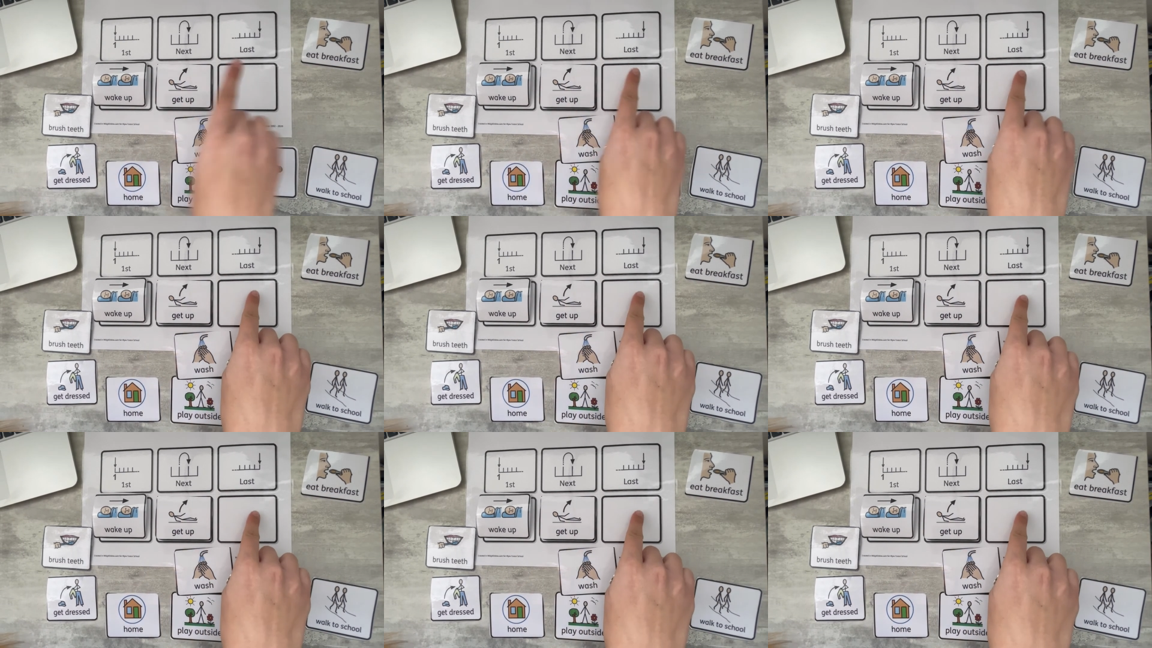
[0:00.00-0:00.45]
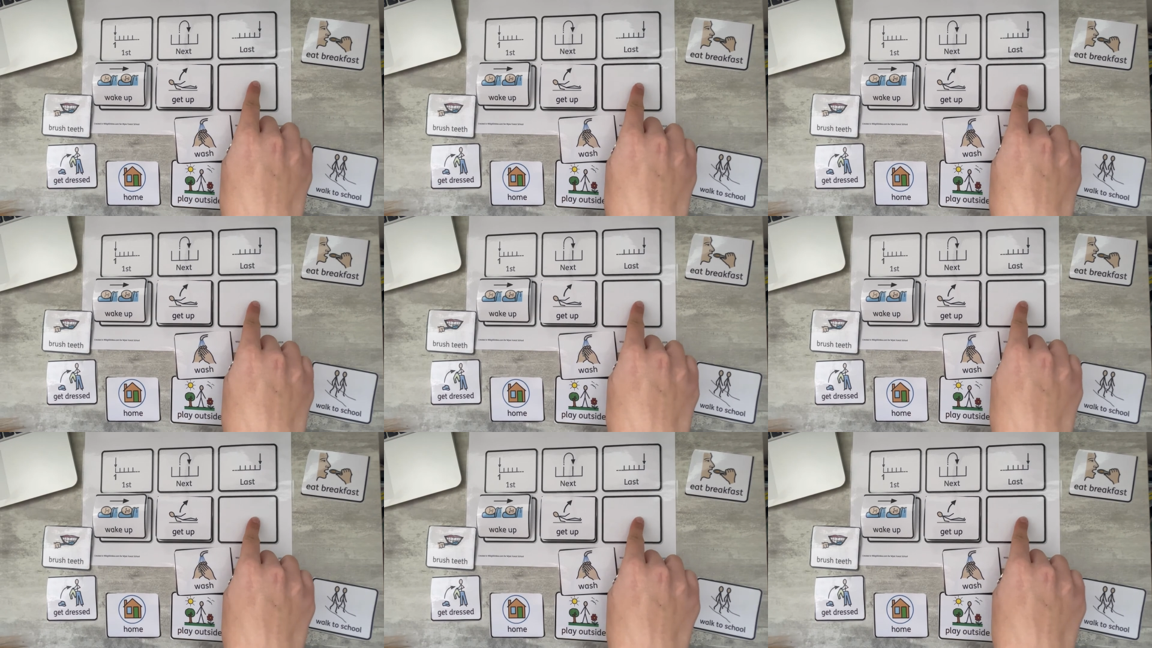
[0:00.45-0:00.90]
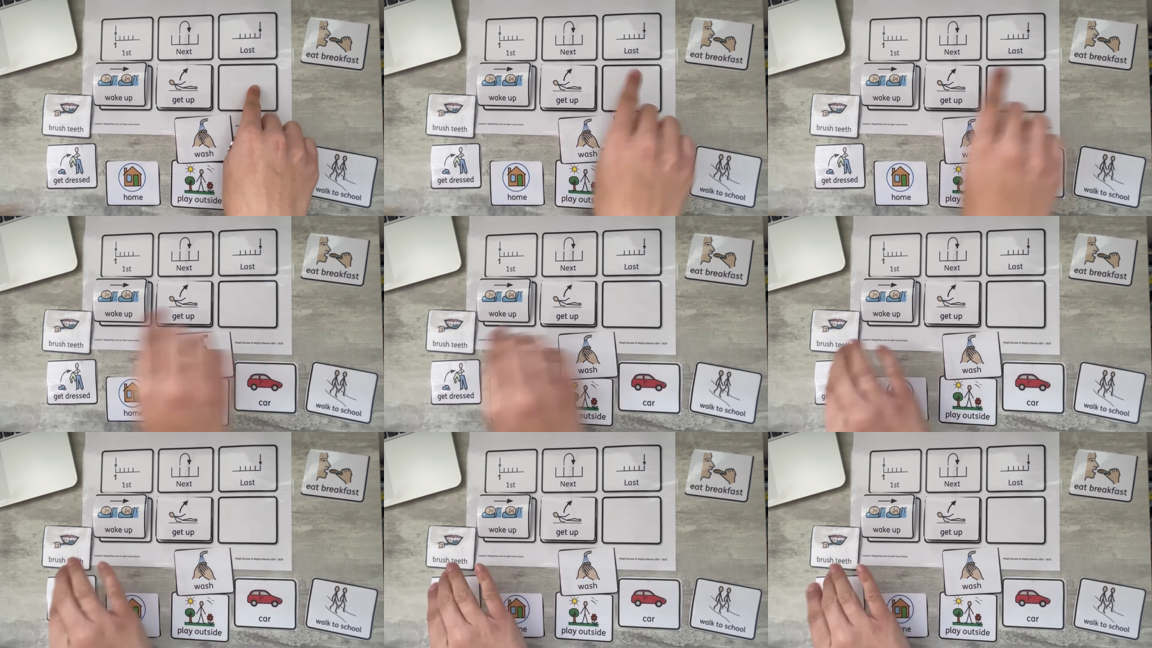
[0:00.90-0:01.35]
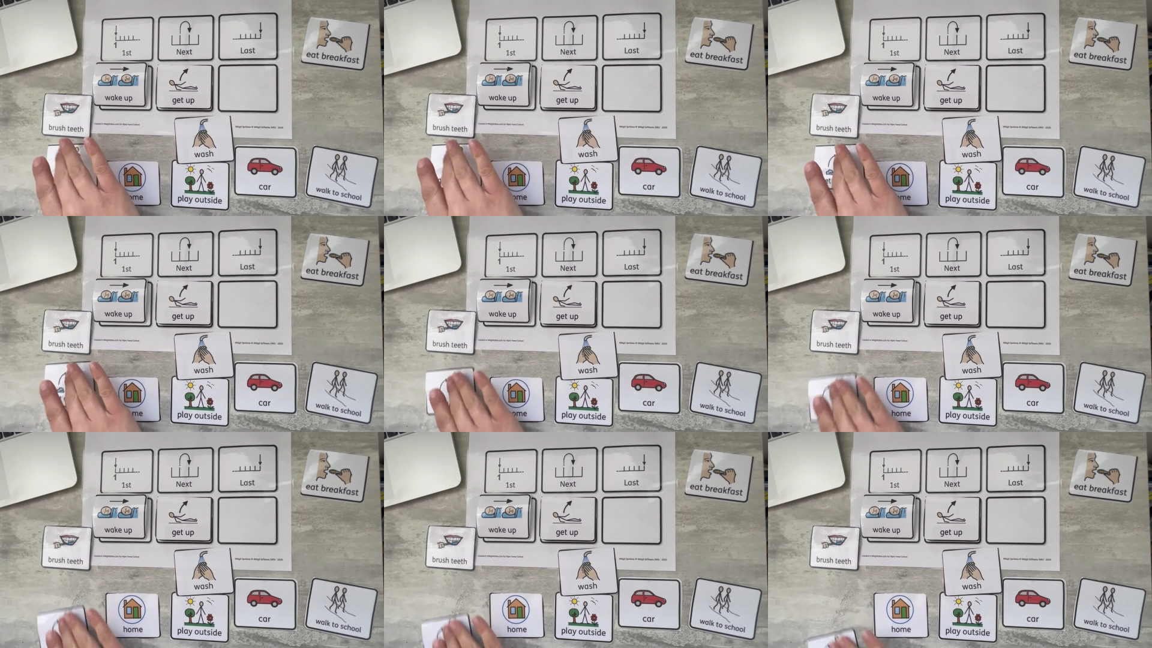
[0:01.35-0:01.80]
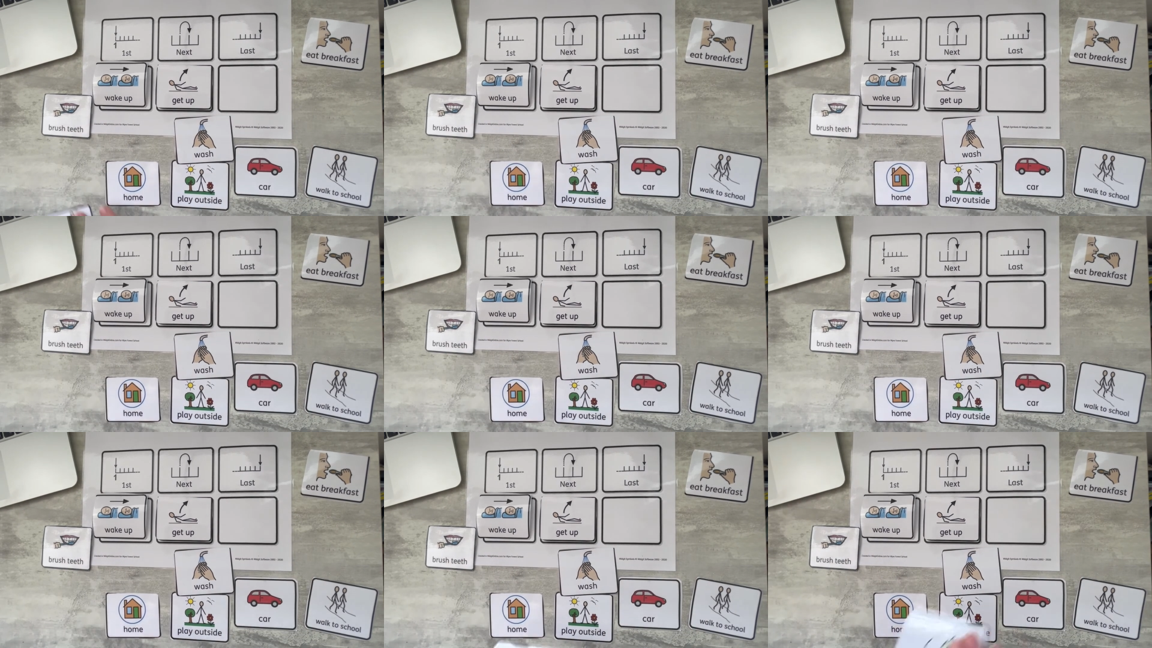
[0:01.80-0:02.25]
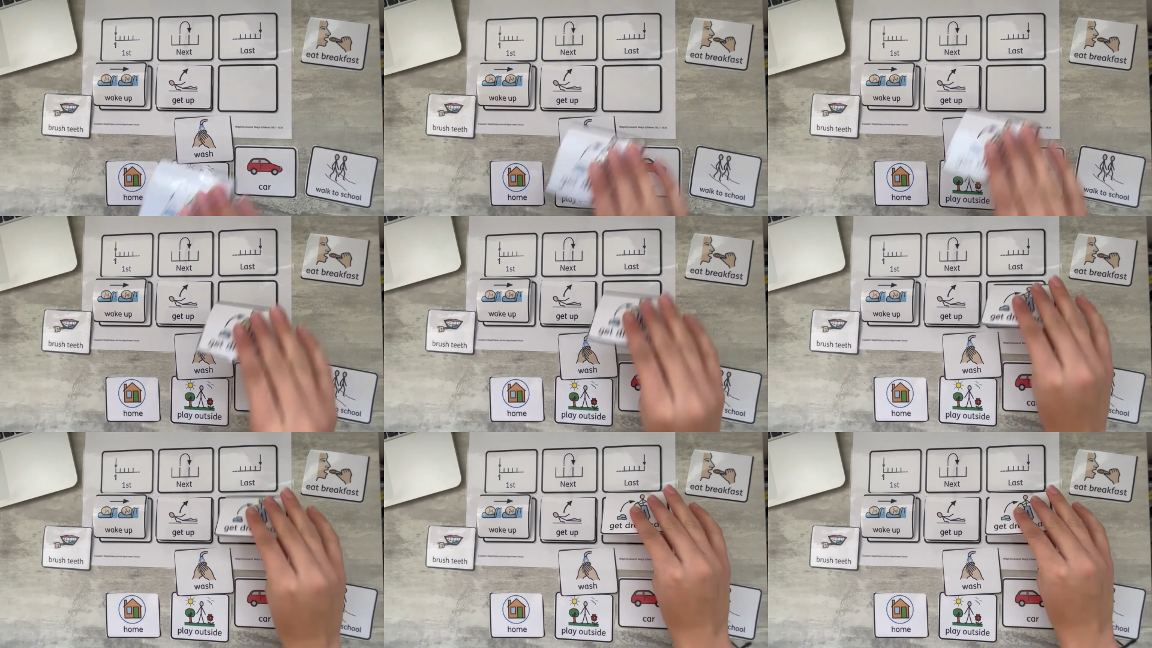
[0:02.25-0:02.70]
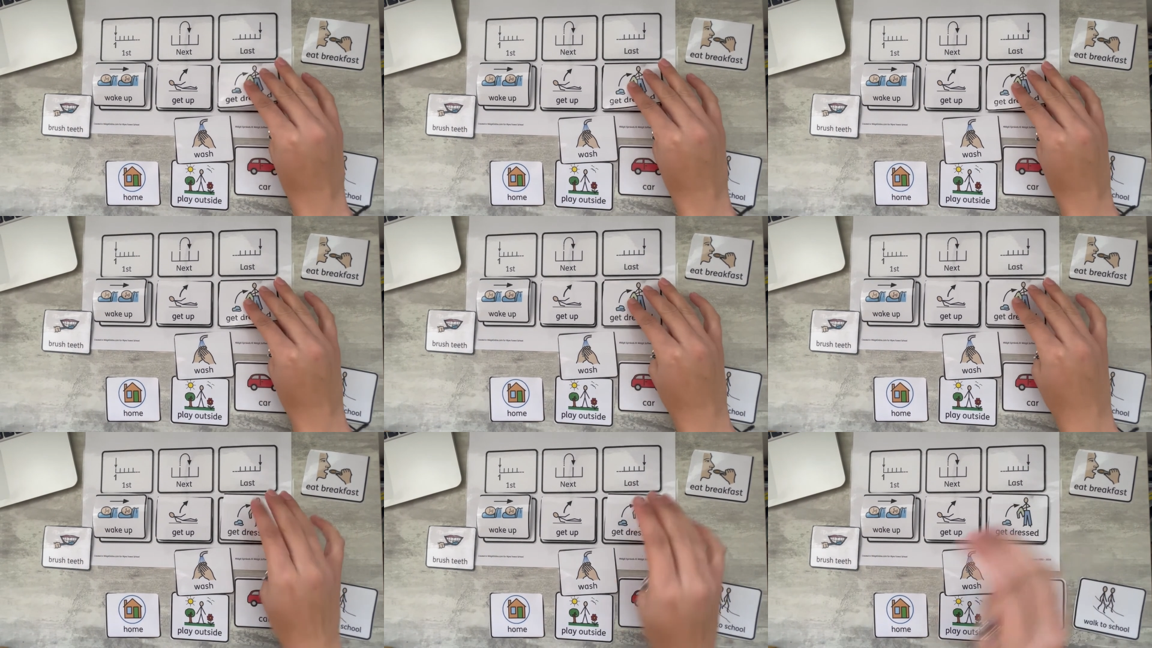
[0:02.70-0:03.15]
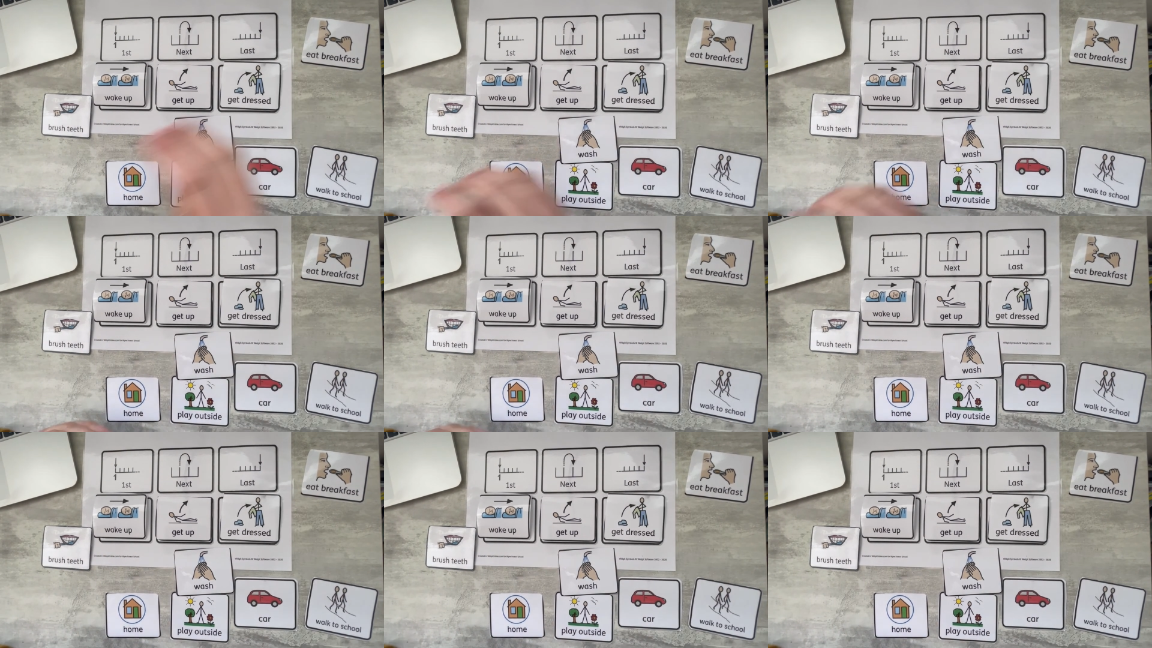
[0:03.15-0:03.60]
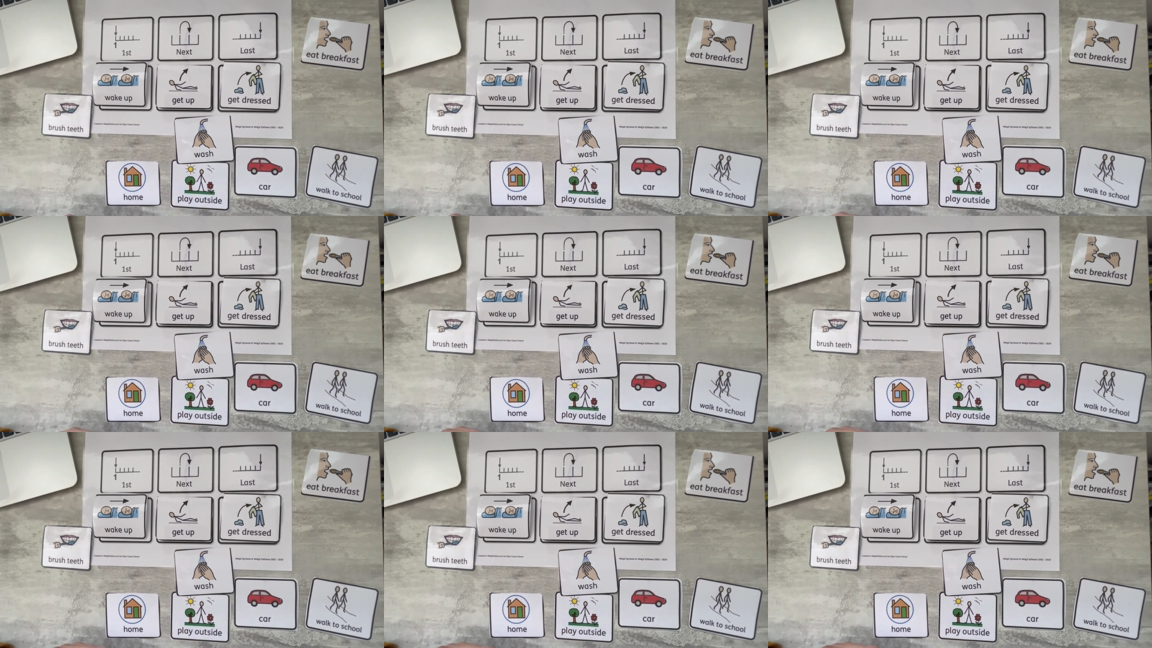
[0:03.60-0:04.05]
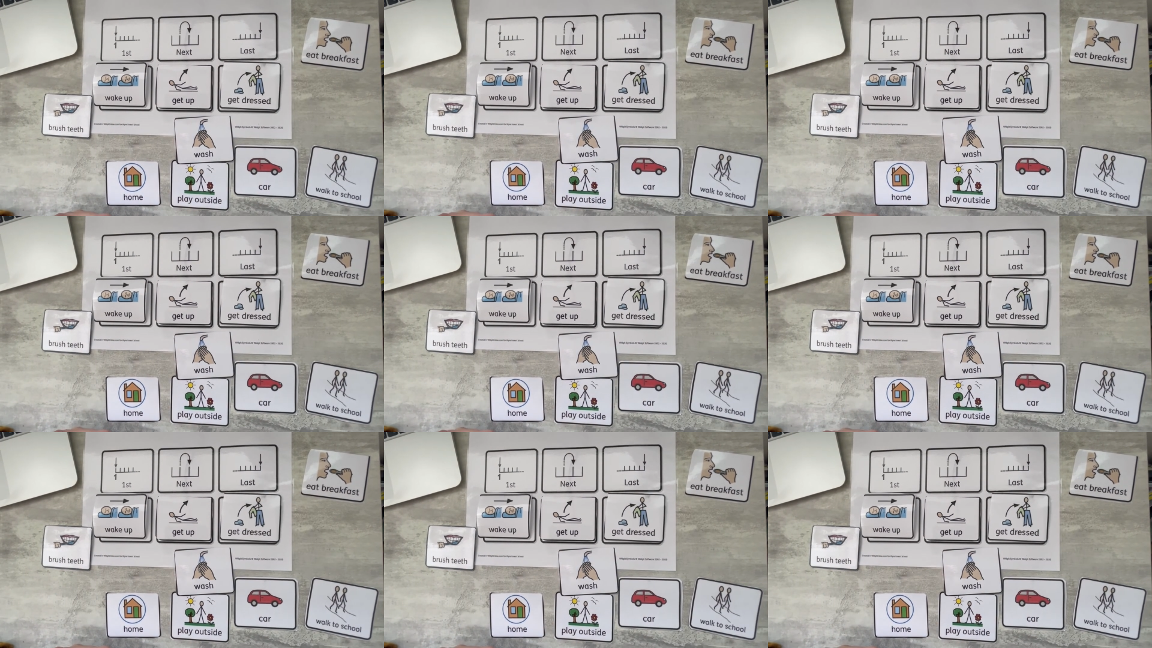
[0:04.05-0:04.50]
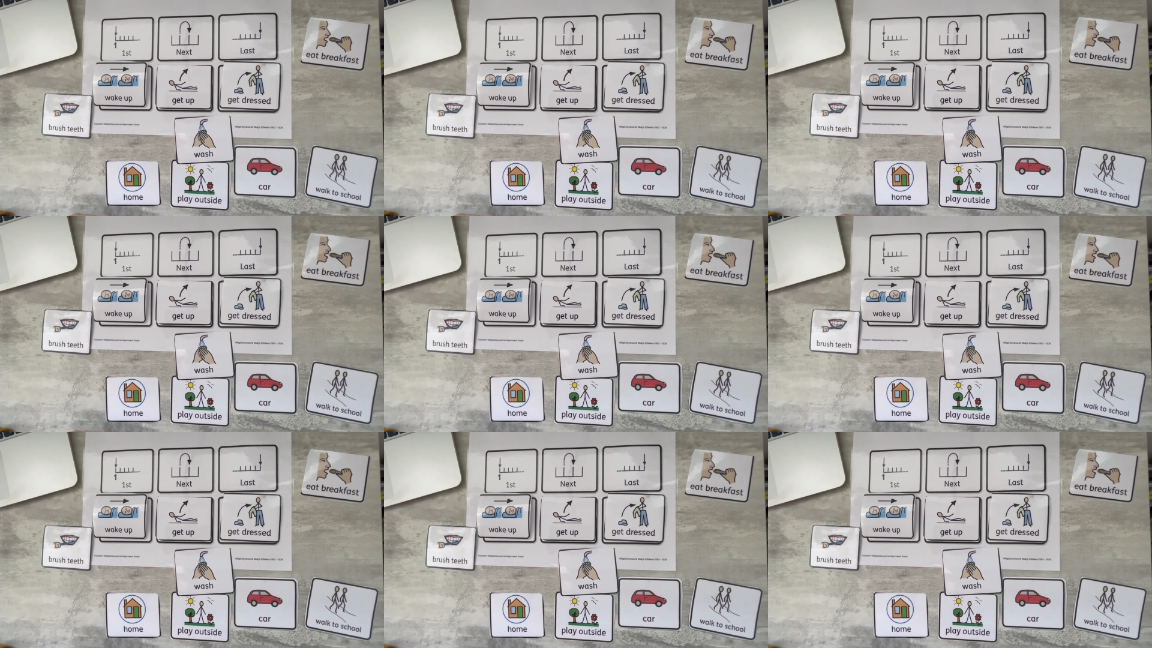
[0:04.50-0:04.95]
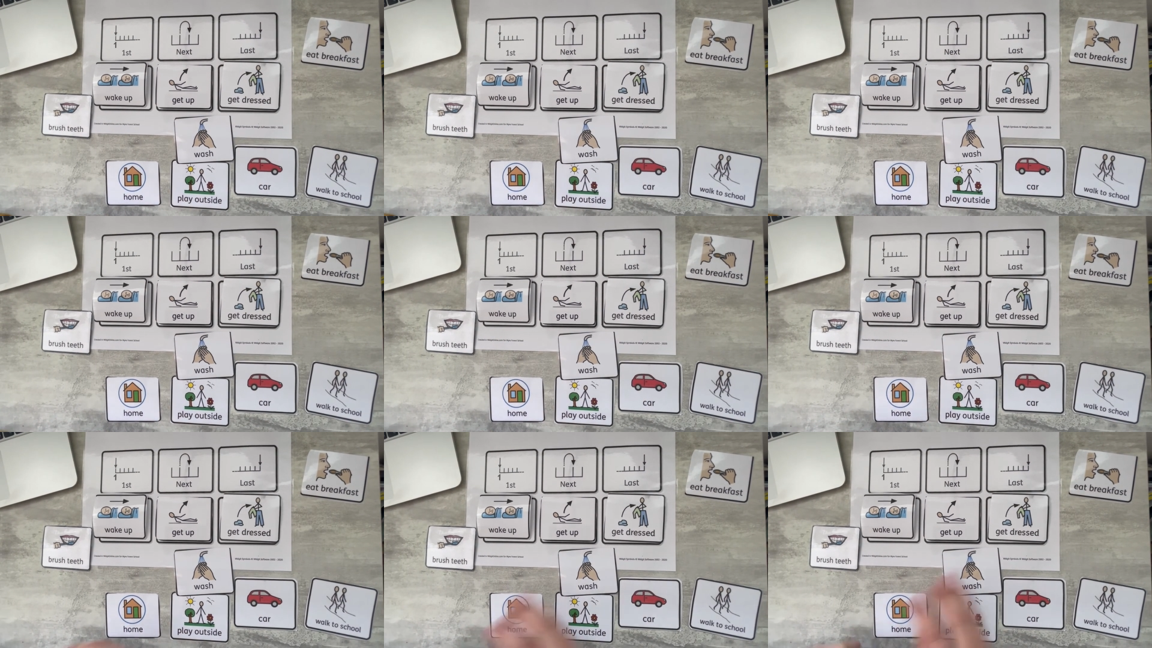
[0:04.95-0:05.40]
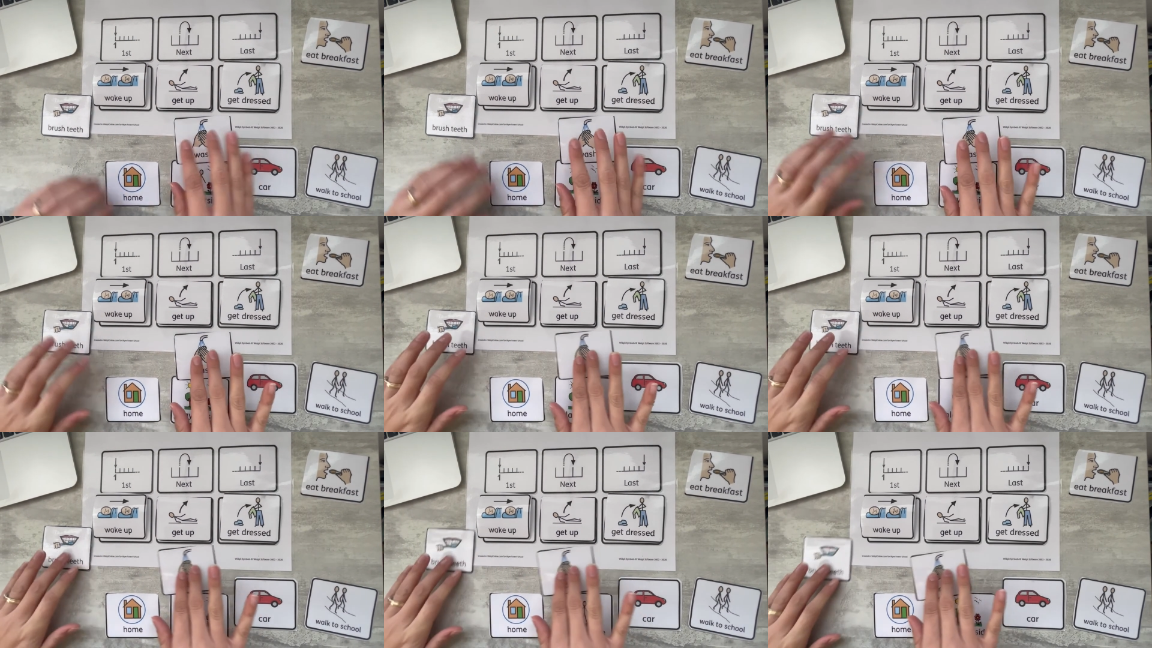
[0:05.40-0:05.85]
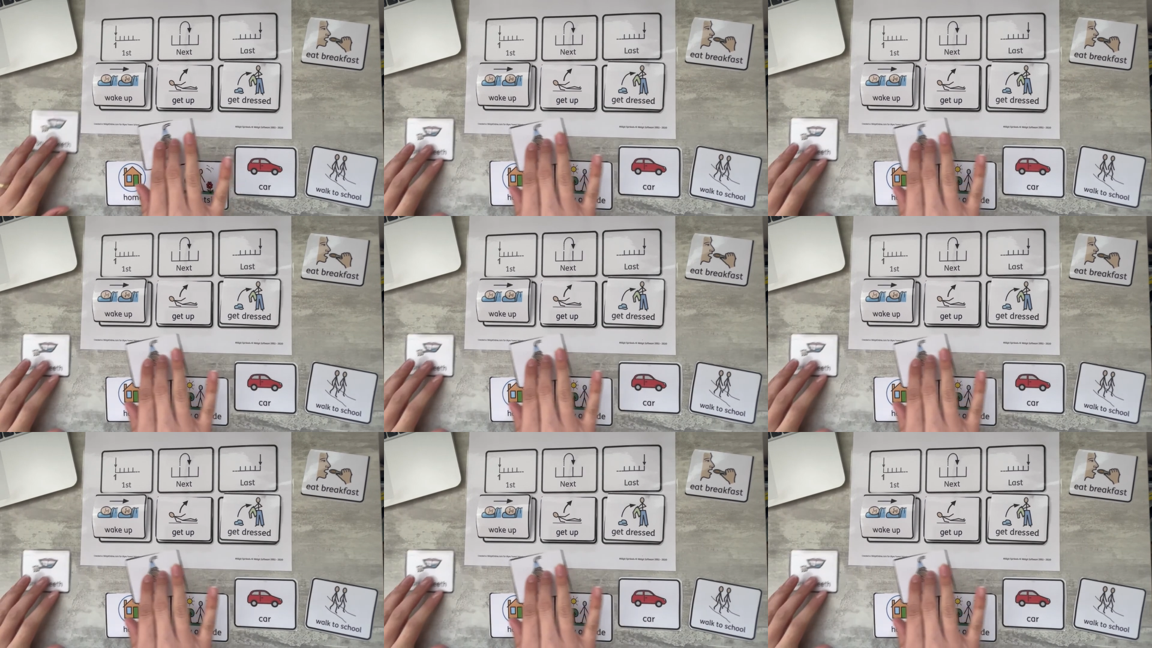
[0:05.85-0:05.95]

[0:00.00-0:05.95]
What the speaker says: Nobody's mouth can be seen.